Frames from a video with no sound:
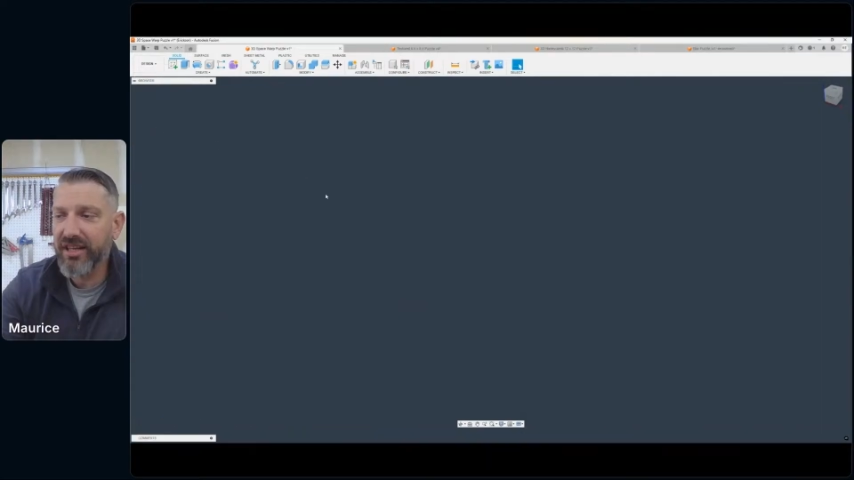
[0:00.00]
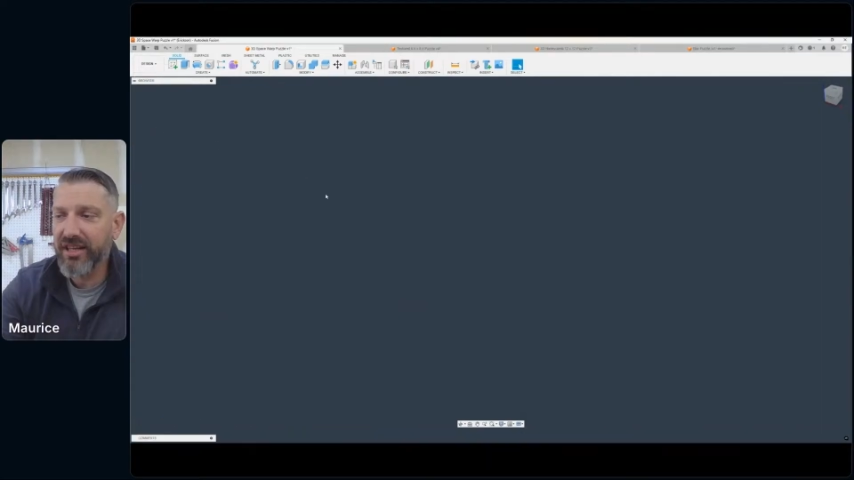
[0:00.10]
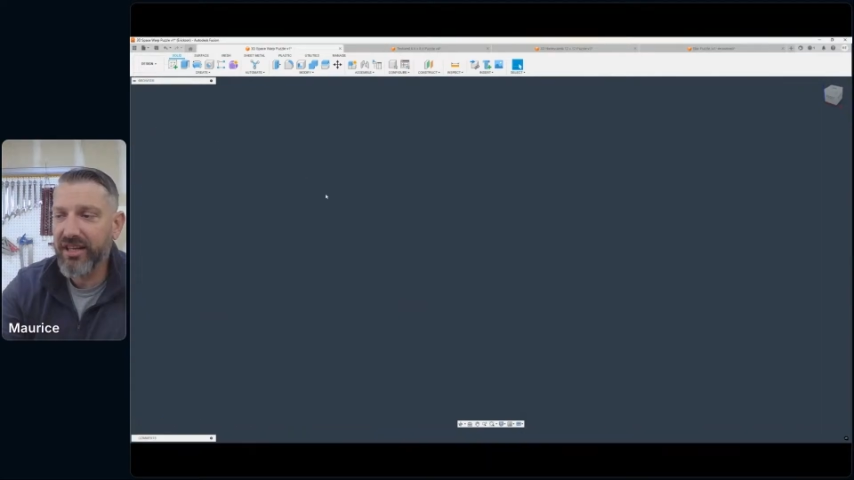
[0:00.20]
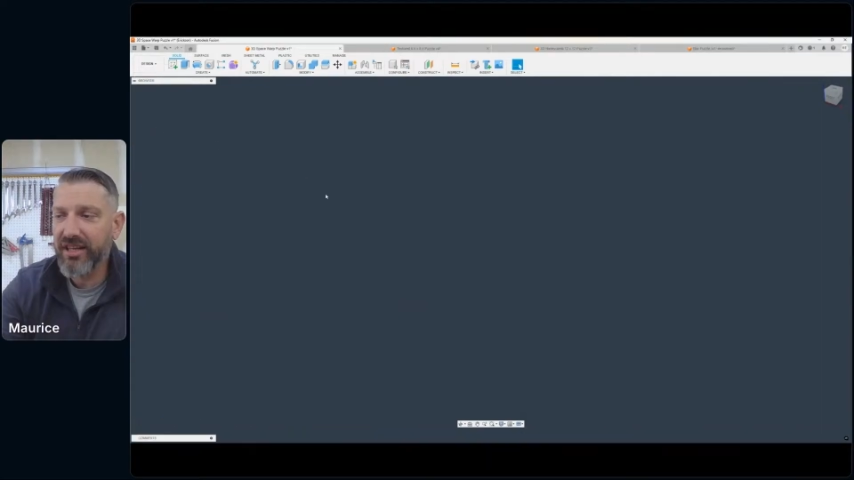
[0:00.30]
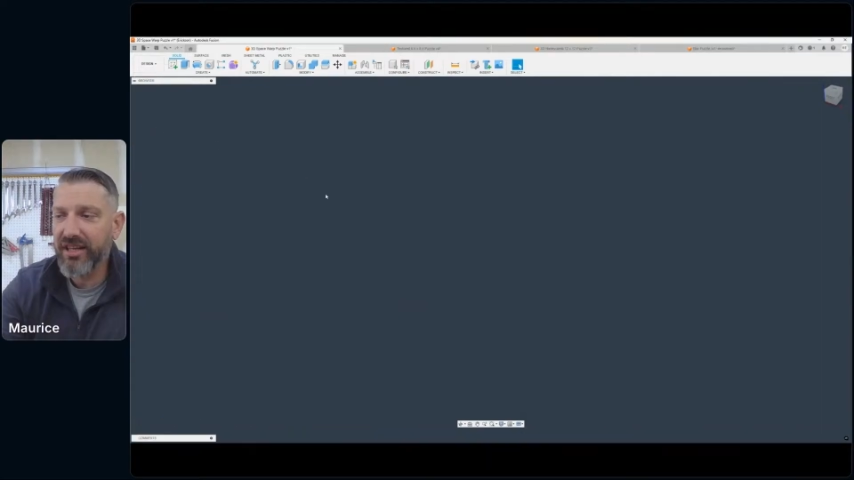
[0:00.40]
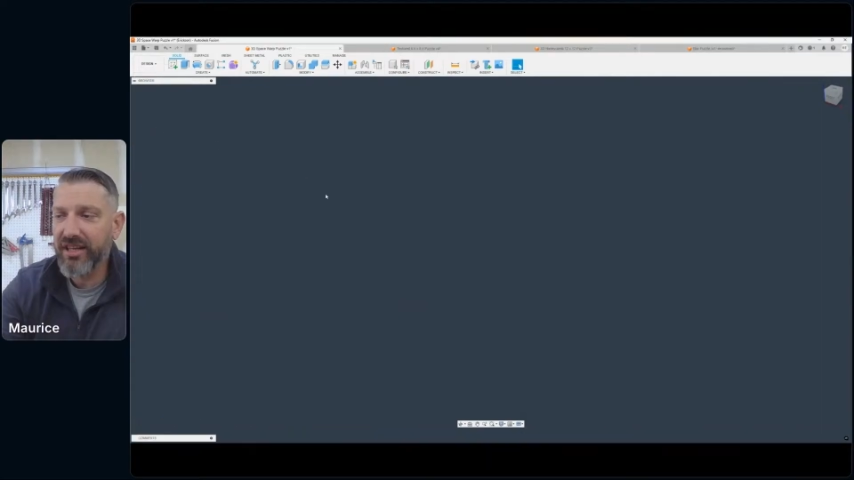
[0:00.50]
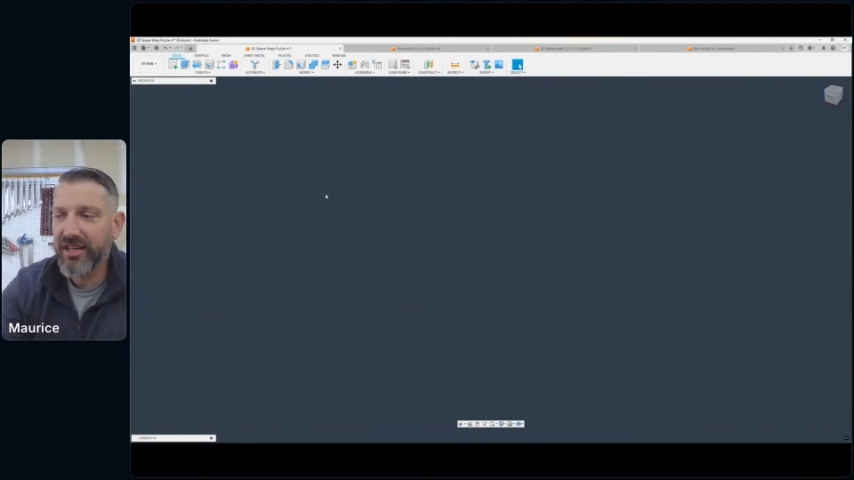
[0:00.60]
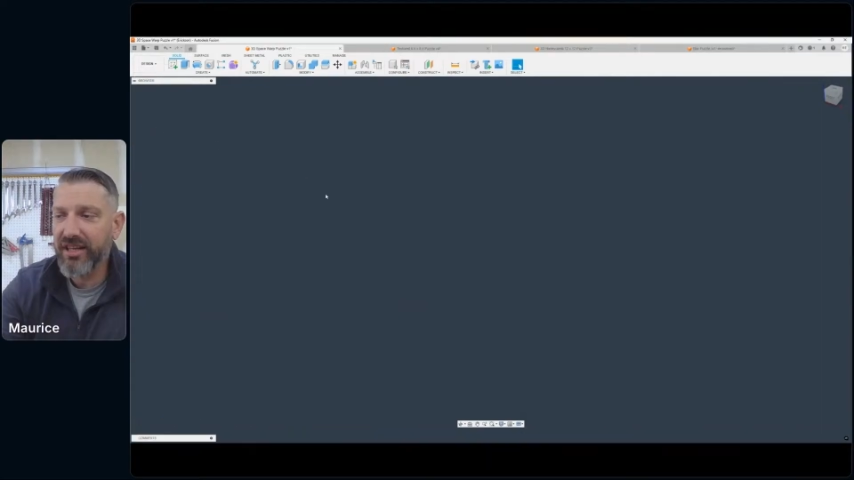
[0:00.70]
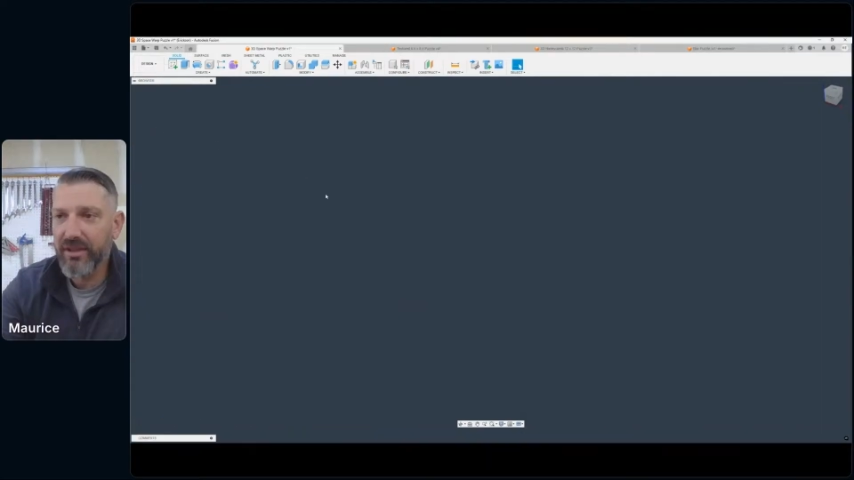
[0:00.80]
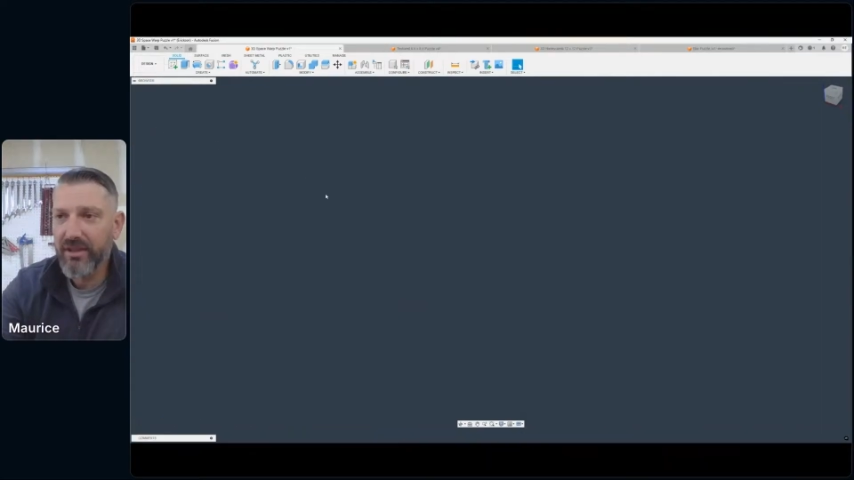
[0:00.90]
account
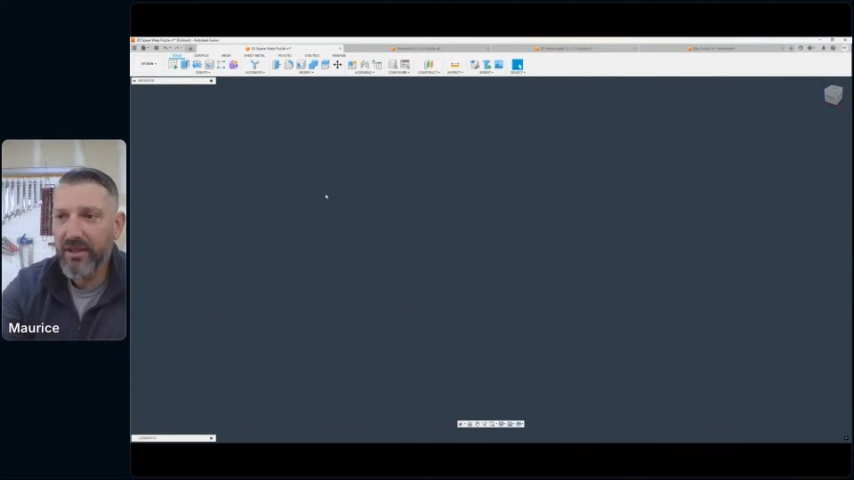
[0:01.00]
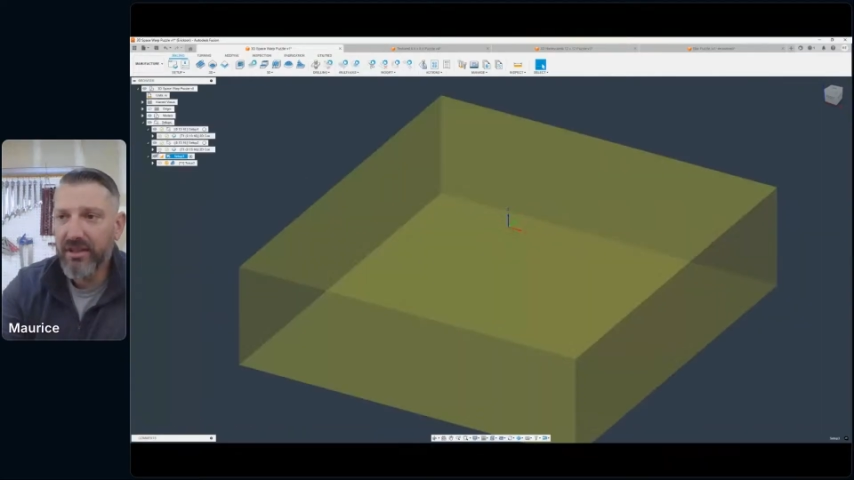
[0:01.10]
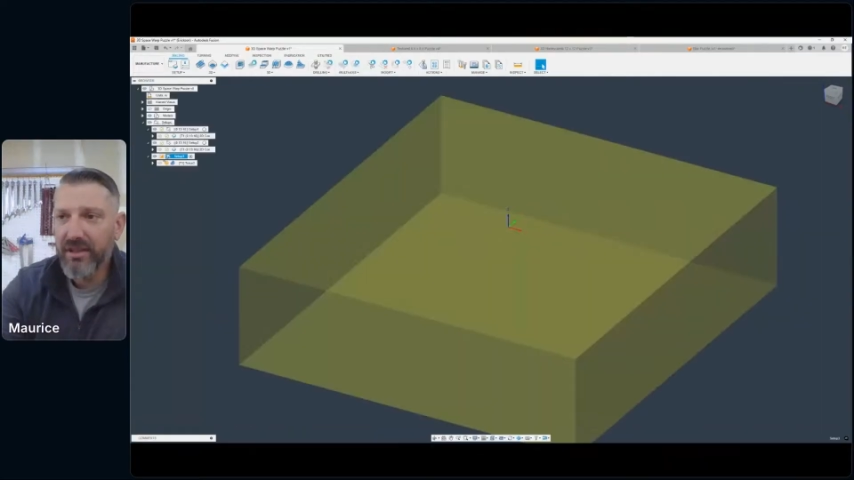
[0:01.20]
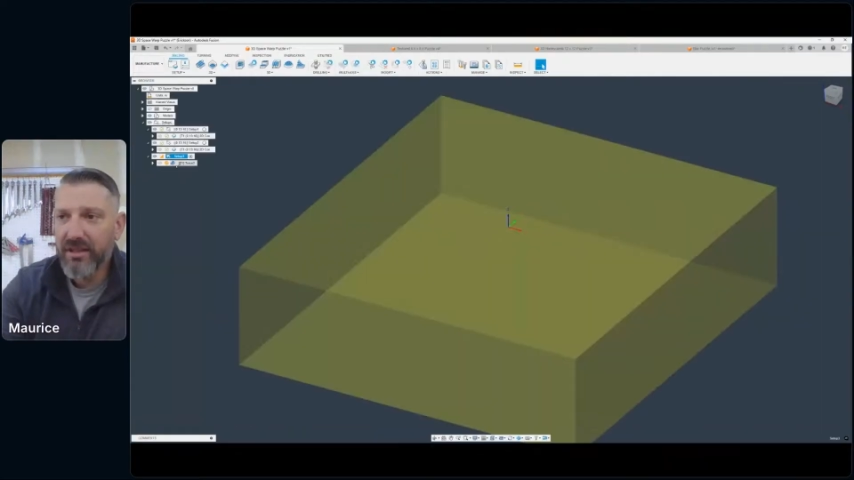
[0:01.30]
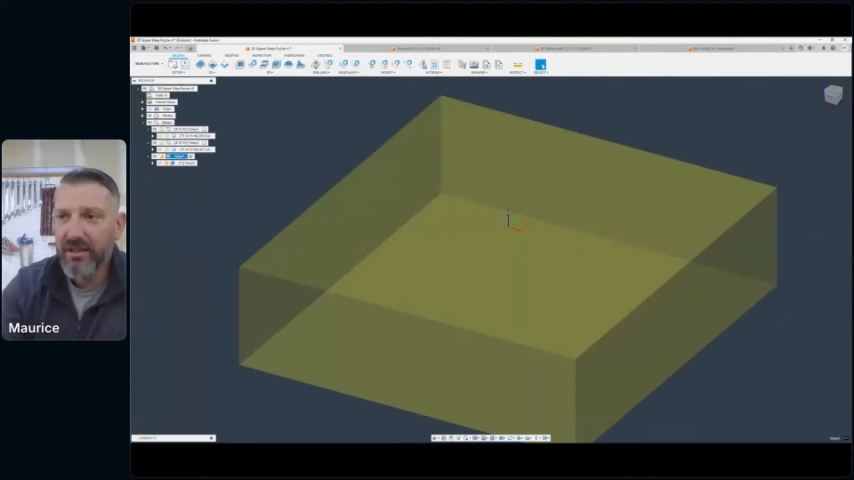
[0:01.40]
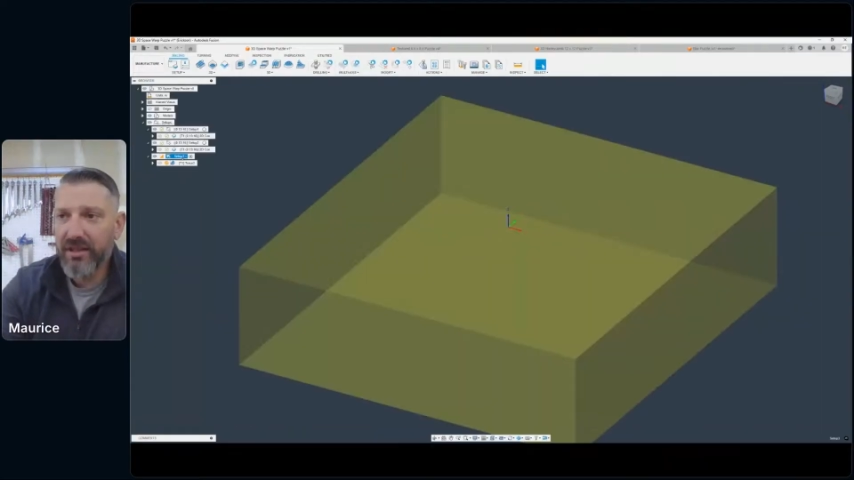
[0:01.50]
for,